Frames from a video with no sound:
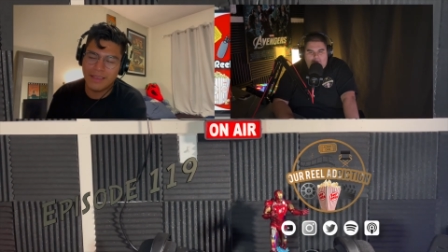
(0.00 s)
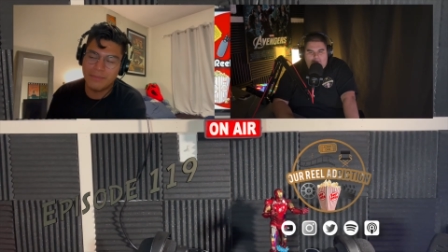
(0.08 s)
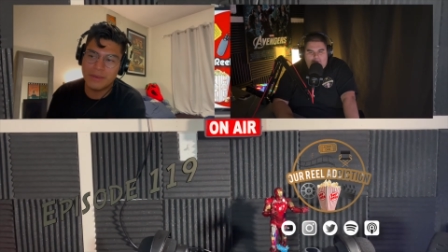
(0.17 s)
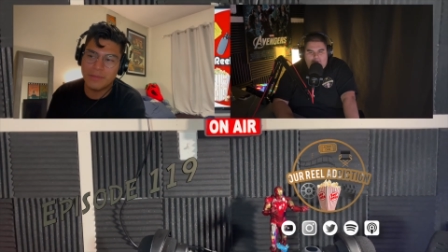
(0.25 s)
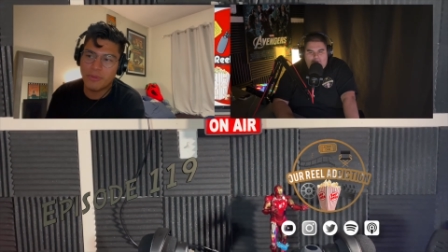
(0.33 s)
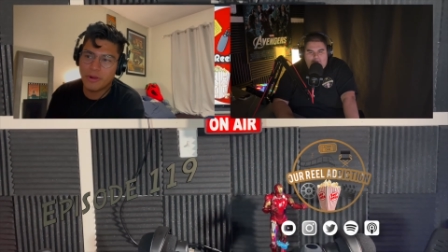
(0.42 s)
I
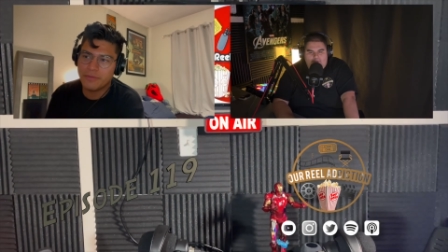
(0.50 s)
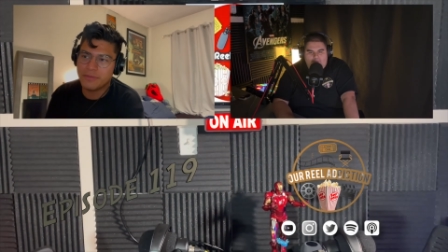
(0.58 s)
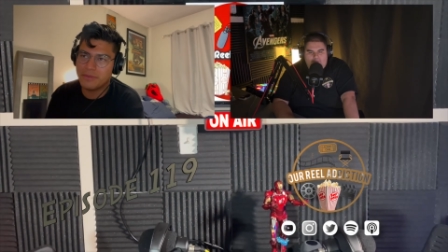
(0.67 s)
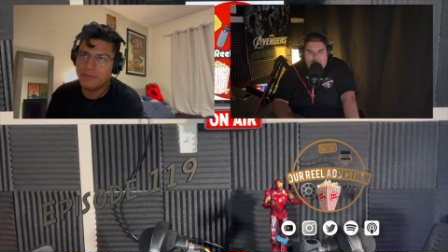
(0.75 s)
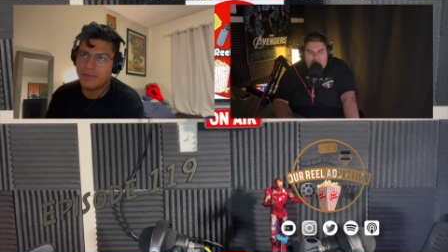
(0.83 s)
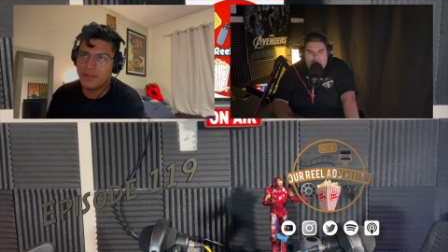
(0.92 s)
mean, apart
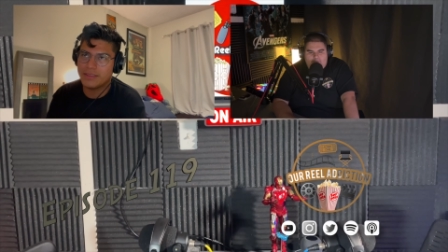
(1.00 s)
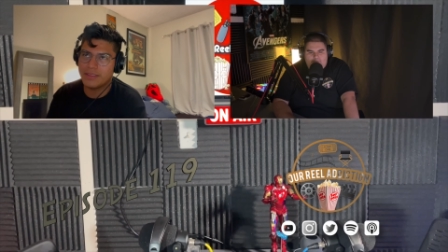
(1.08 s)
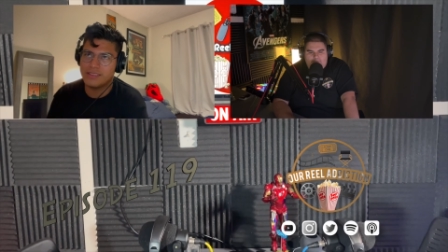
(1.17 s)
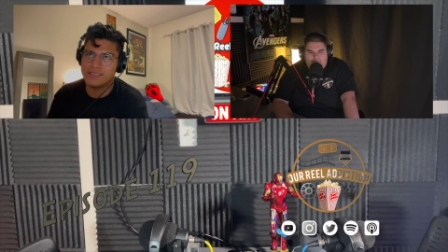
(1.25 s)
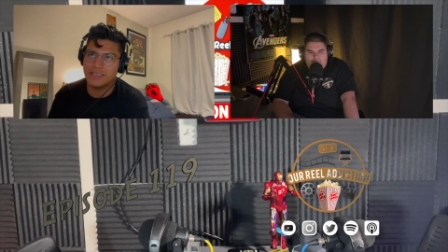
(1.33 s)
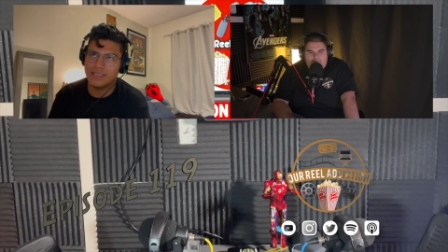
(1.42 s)
from the fact
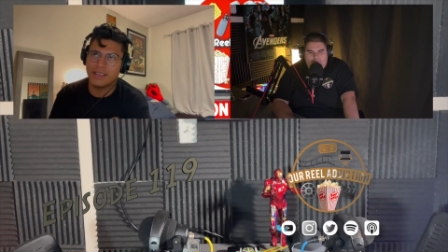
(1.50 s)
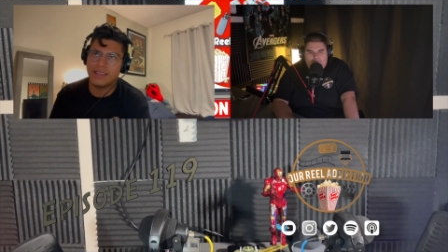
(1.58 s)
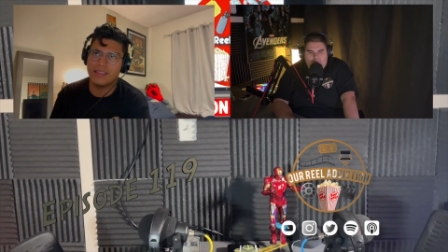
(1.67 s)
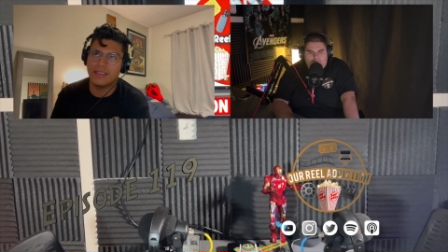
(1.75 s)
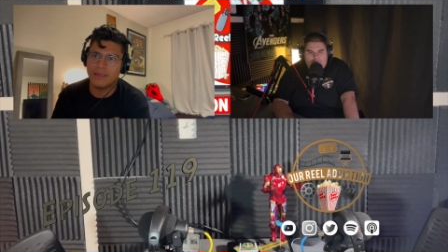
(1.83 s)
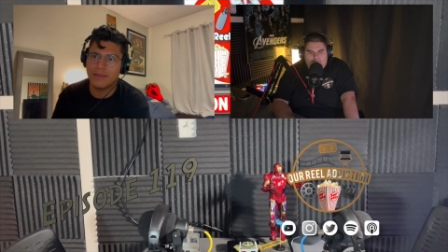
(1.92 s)
that it's like
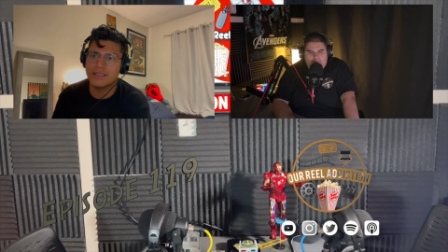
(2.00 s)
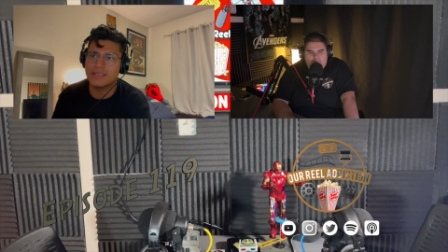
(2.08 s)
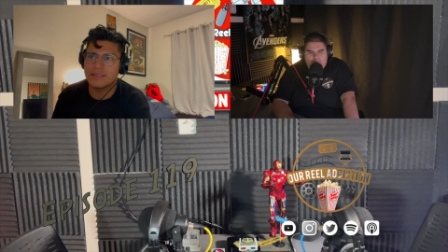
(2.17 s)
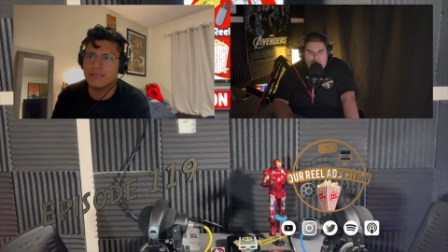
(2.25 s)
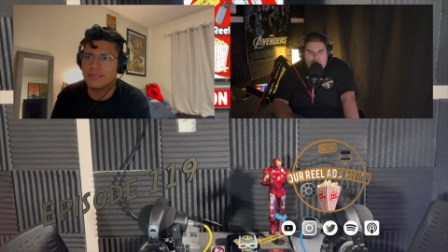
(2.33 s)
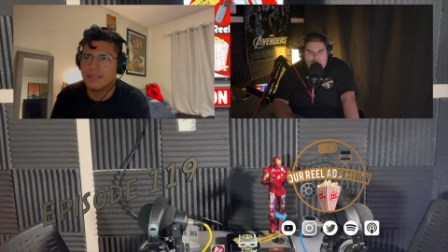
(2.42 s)
kind of like it's
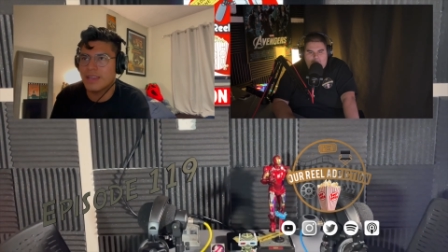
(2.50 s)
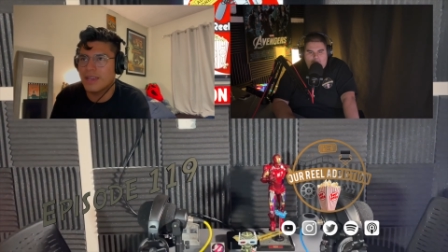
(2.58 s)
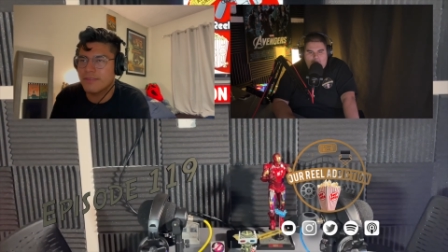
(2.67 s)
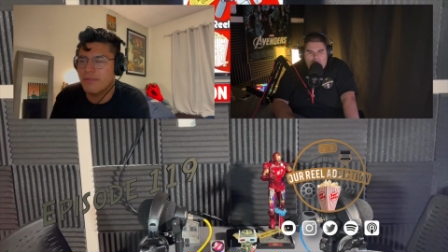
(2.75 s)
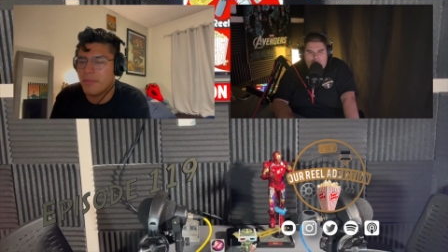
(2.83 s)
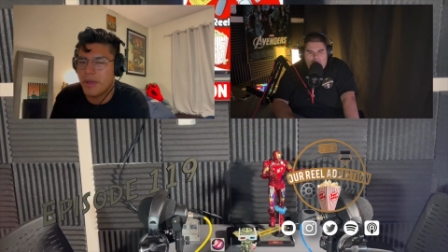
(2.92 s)
a
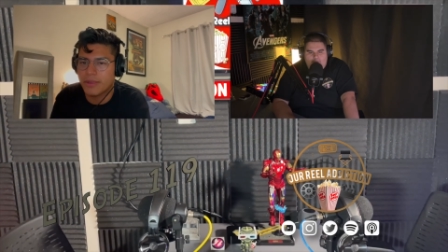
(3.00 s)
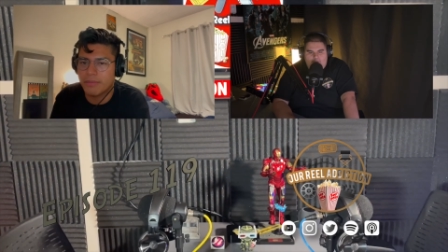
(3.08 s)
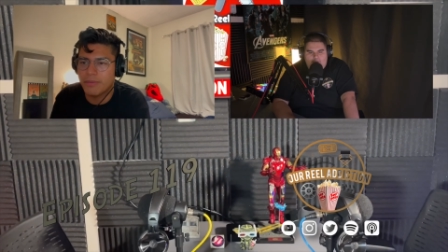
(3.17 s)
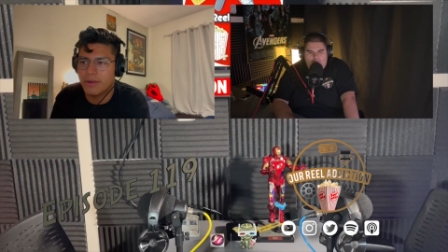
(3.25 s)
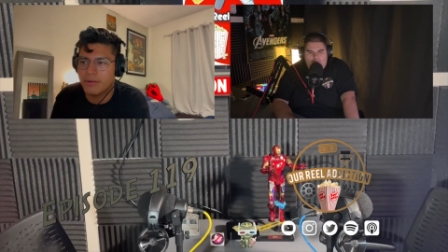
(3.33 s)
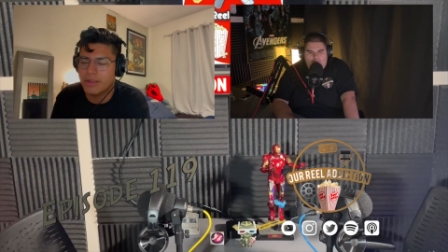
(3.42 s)
kind of a
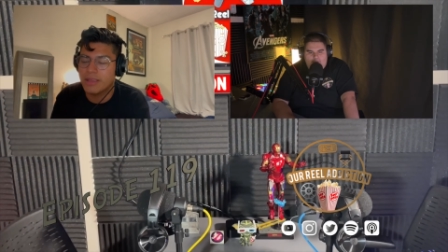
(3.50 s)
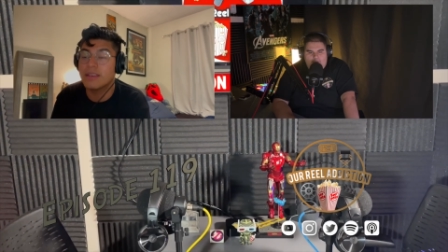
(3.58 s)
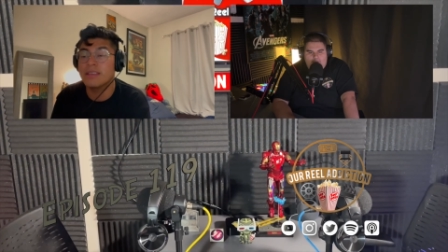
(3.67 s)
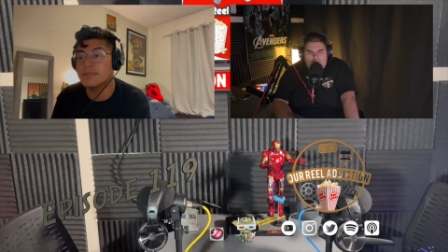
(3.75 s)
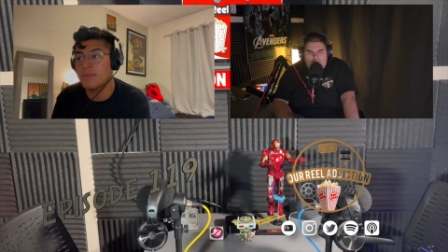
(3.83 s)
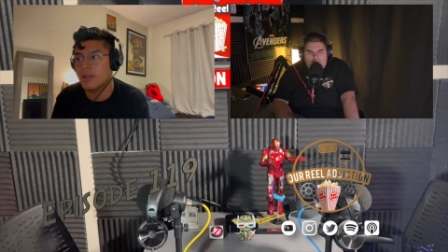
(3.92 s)
mockumentary. It
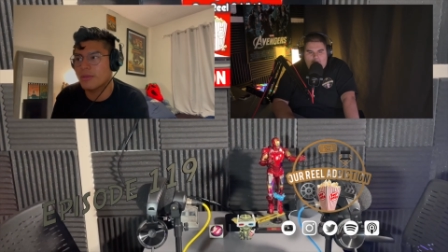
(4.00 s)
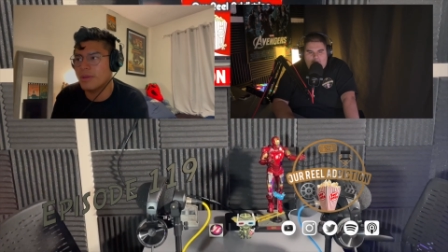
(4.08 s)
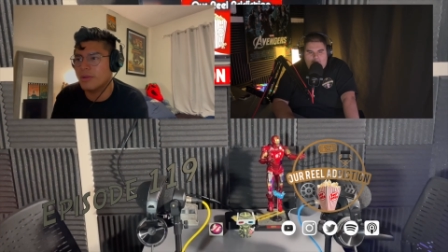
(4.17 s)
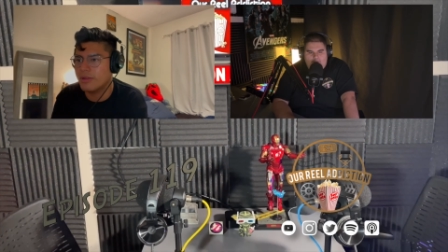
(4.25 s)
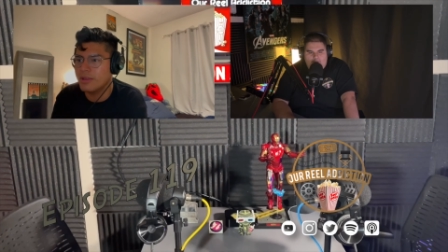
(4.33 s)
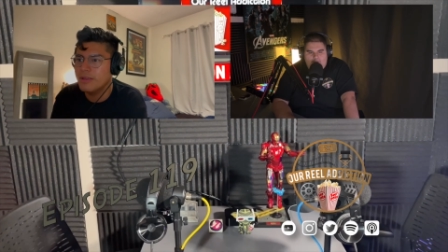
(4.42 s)
is a mockumentary